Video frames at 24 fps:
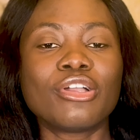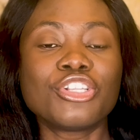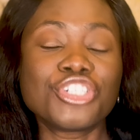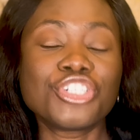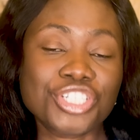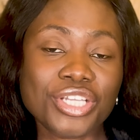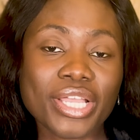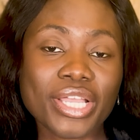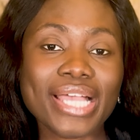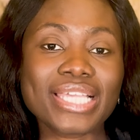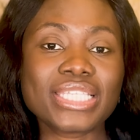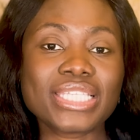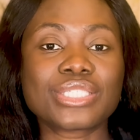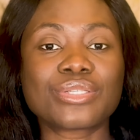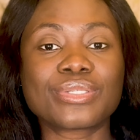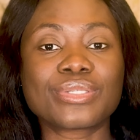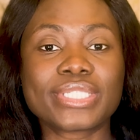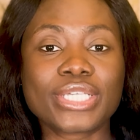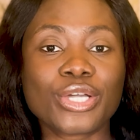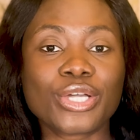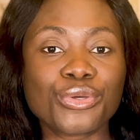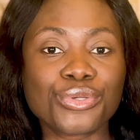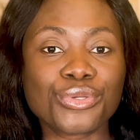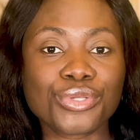chance to
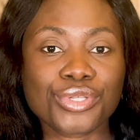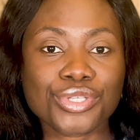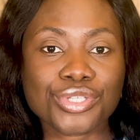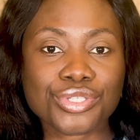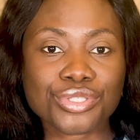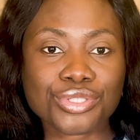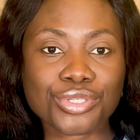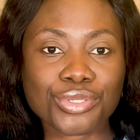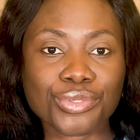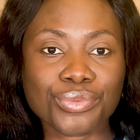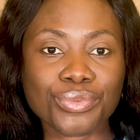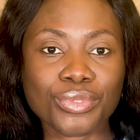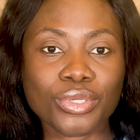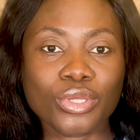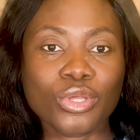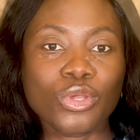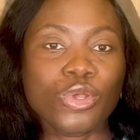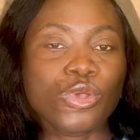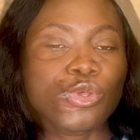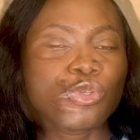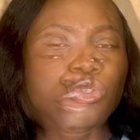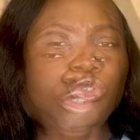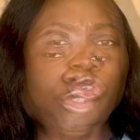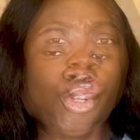tell your story.
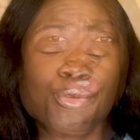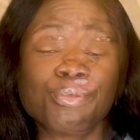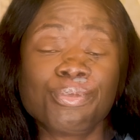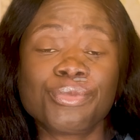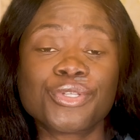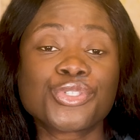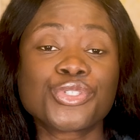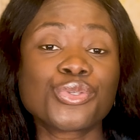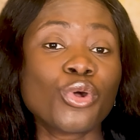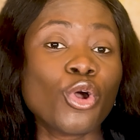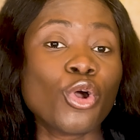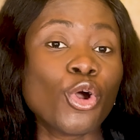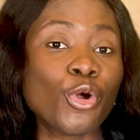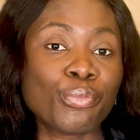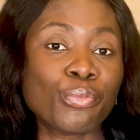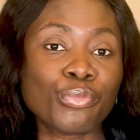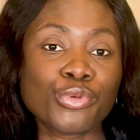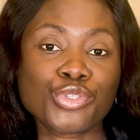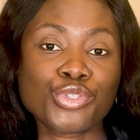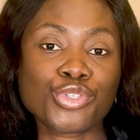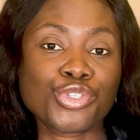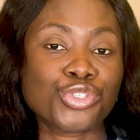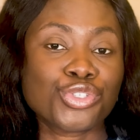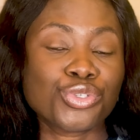Don't be too humble
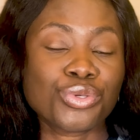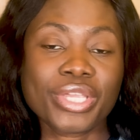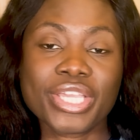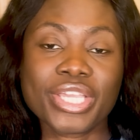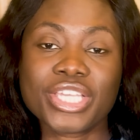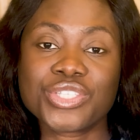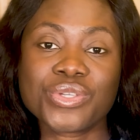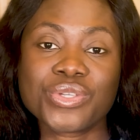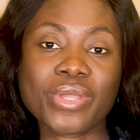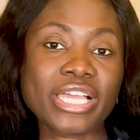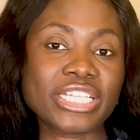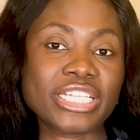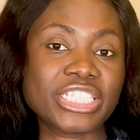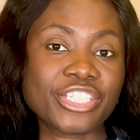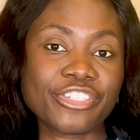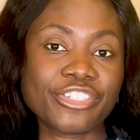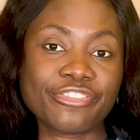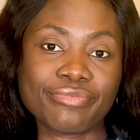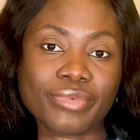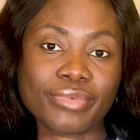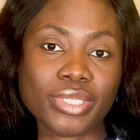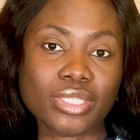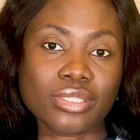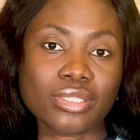to showcase your
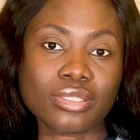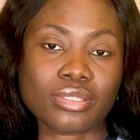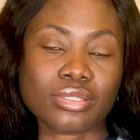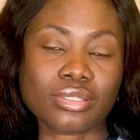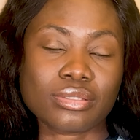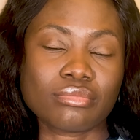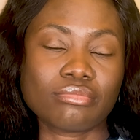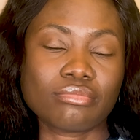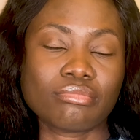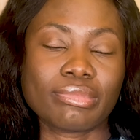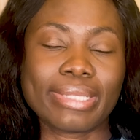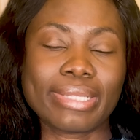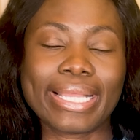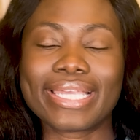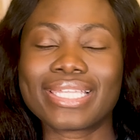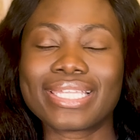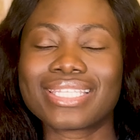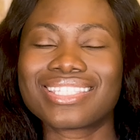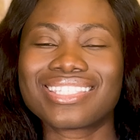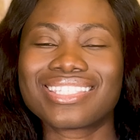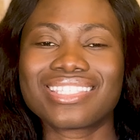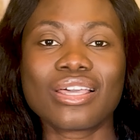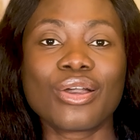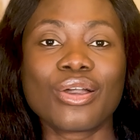achievements. Like
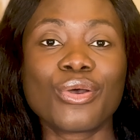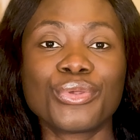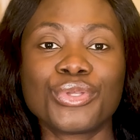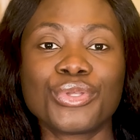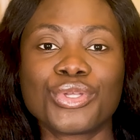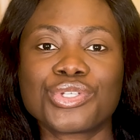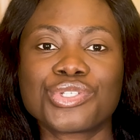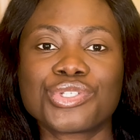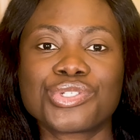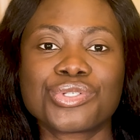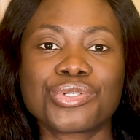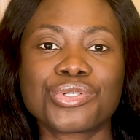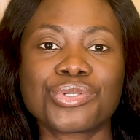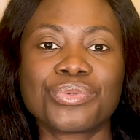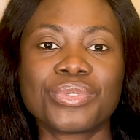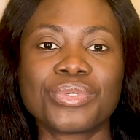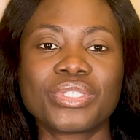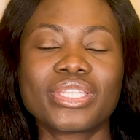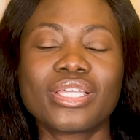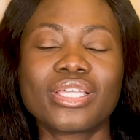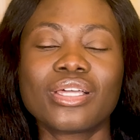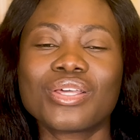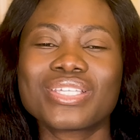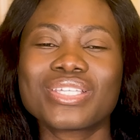sell your story.
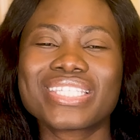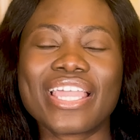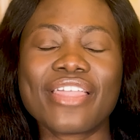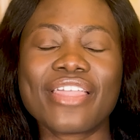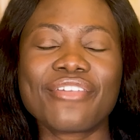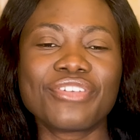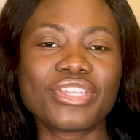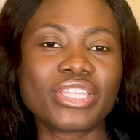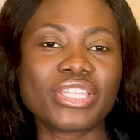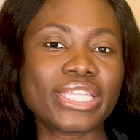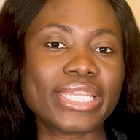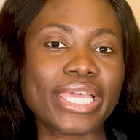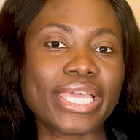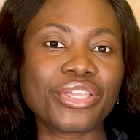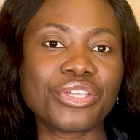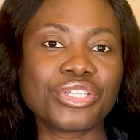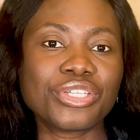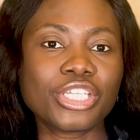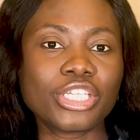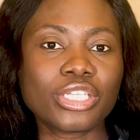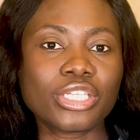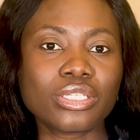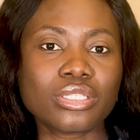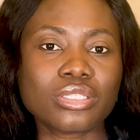Tell us everything that you
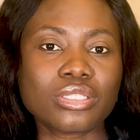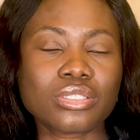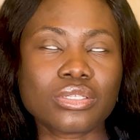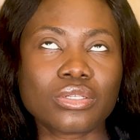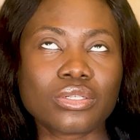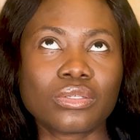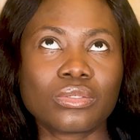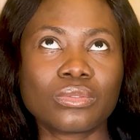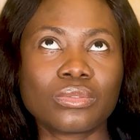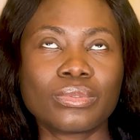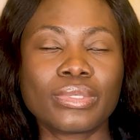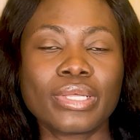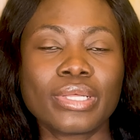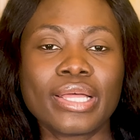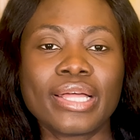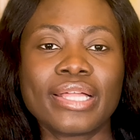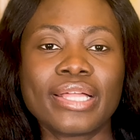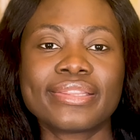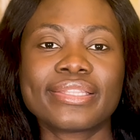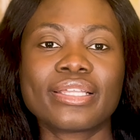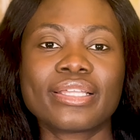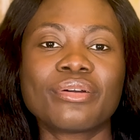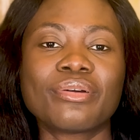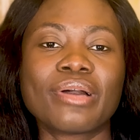did in school.
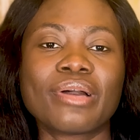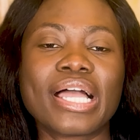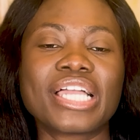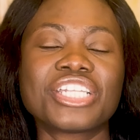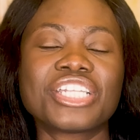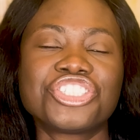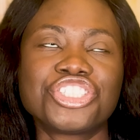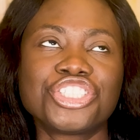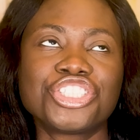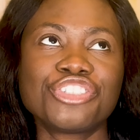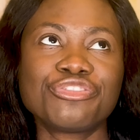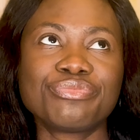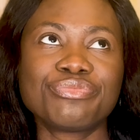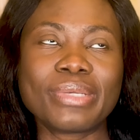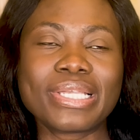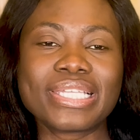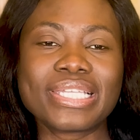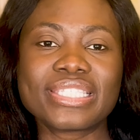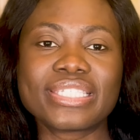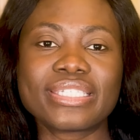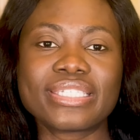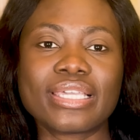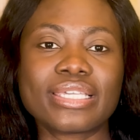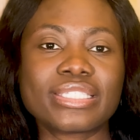Now,
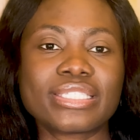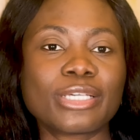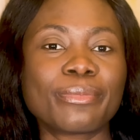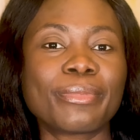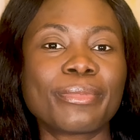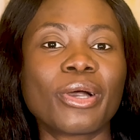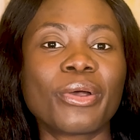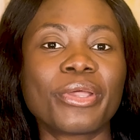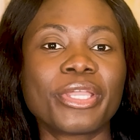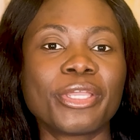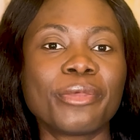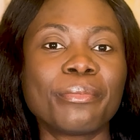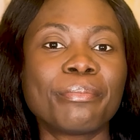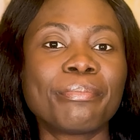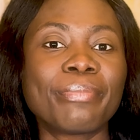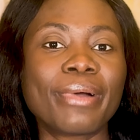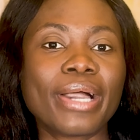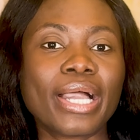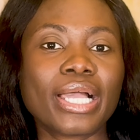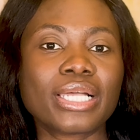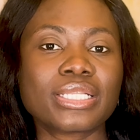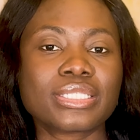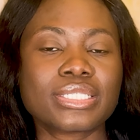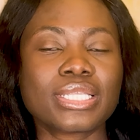achievement here is about
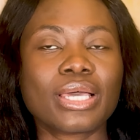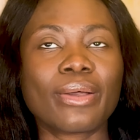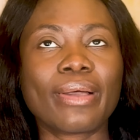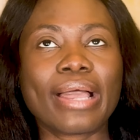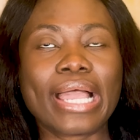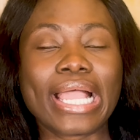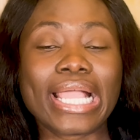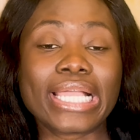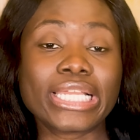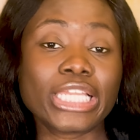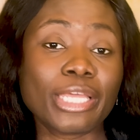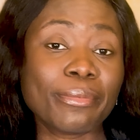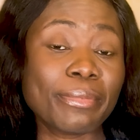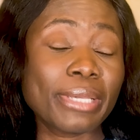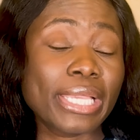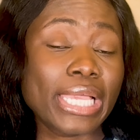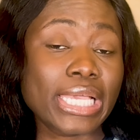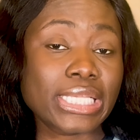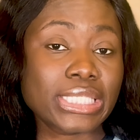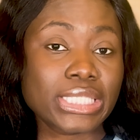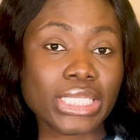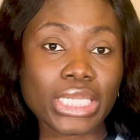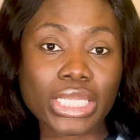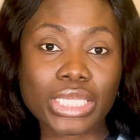impact. Now, academic
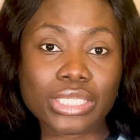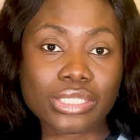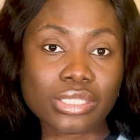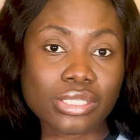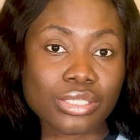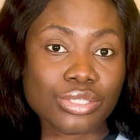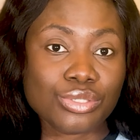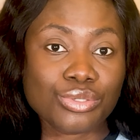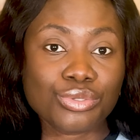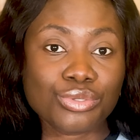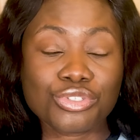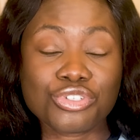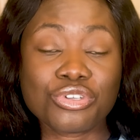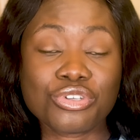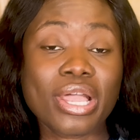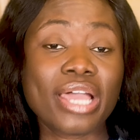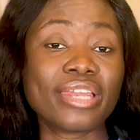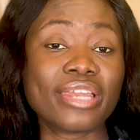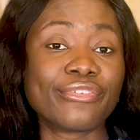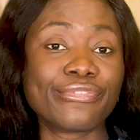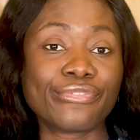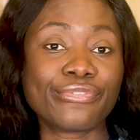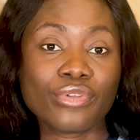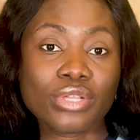excellence is good. You
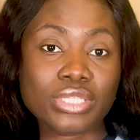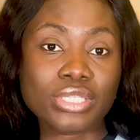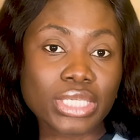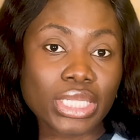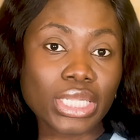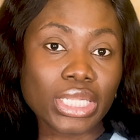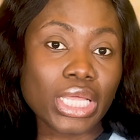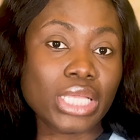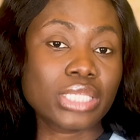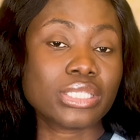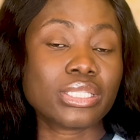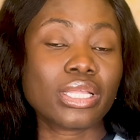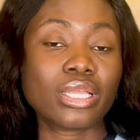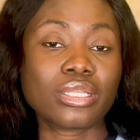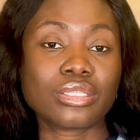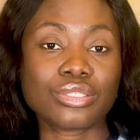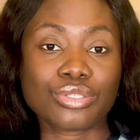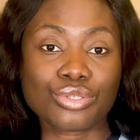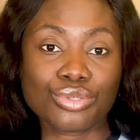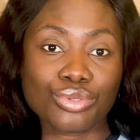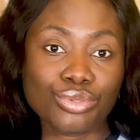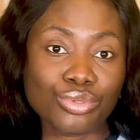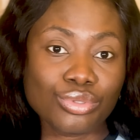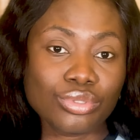had the first class, that's
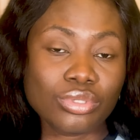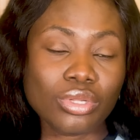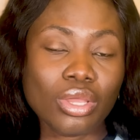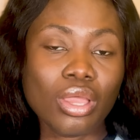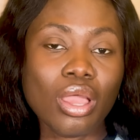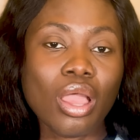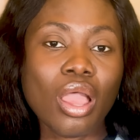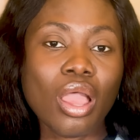good.